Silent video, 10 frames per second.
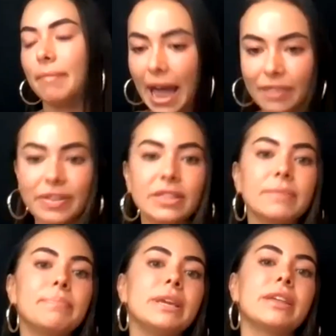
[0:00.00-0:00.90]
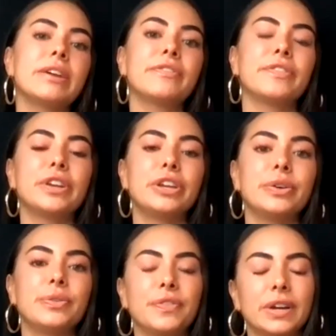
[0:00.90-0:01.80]
having them be there for
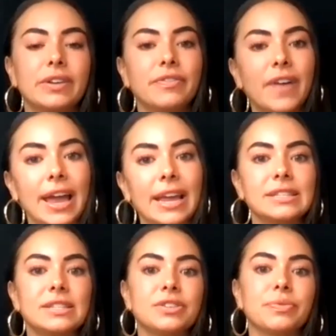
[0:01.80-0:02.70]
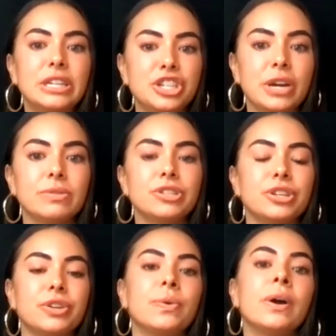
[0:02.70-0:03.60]
you for advice to reach out
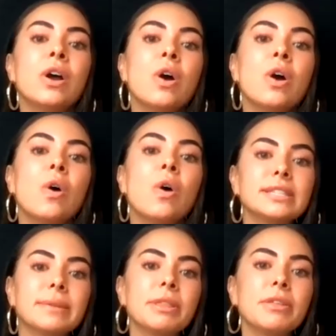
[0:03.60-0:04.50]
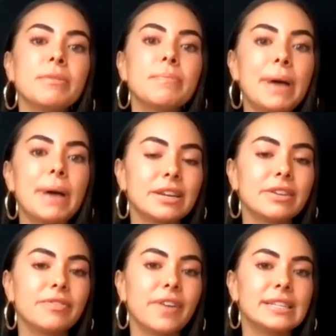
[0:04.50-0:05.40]
to. What is some of the best
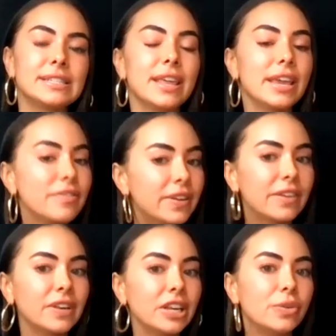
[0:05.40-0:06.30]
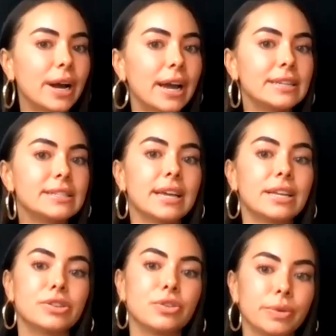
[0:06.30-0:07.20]
advice they've given you guys
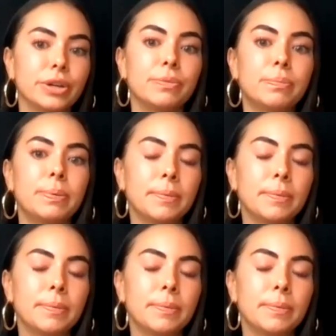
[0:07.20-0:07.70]
as a group?